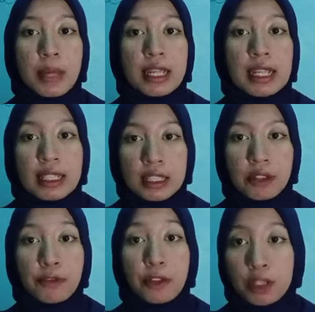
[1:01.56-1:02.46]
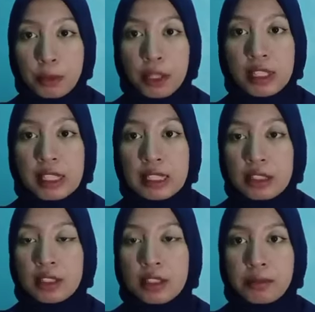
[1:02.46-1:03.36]
active for the policy
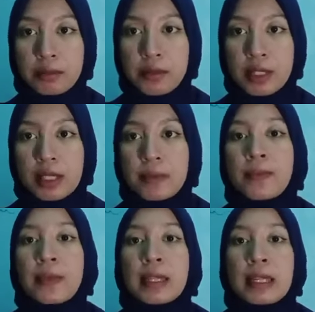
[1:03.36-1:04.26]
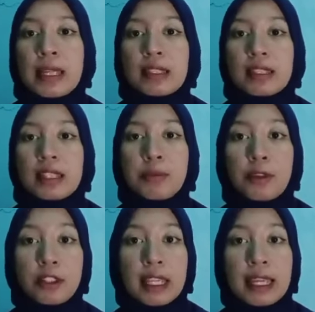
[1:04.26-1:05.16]
terms. This
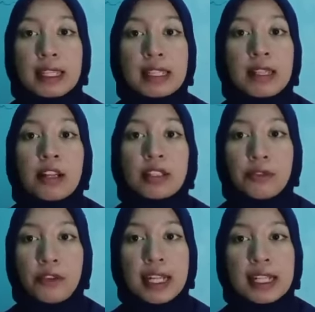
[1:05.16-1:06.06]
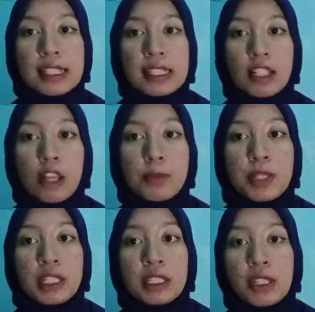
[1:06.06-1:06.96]
protects the financial
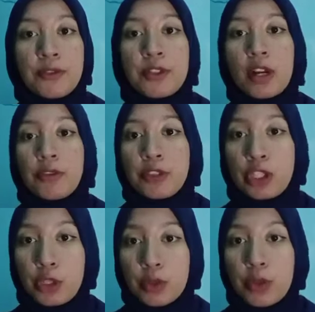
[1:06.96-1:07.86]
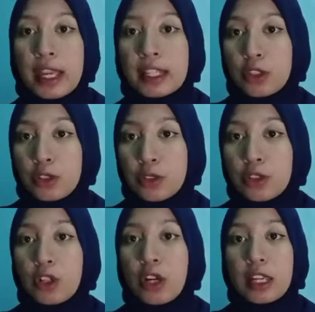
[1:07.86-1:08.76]
objectives of you and
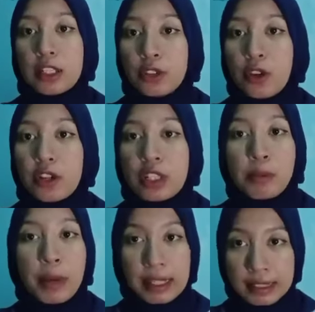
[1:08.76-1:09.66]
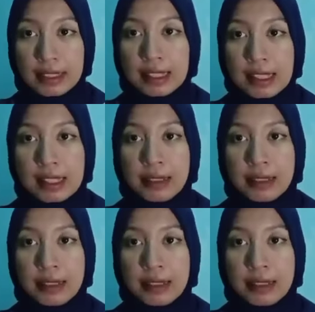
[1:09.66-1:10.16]
your dependents.